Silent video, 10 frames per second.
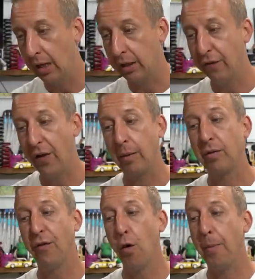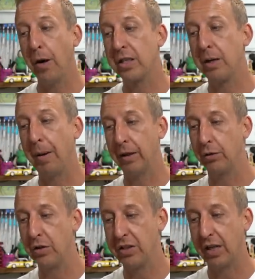can fit up to four bikes depending
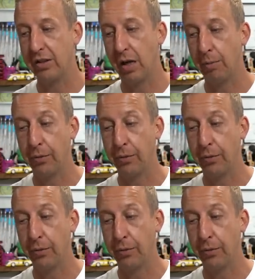on your setup.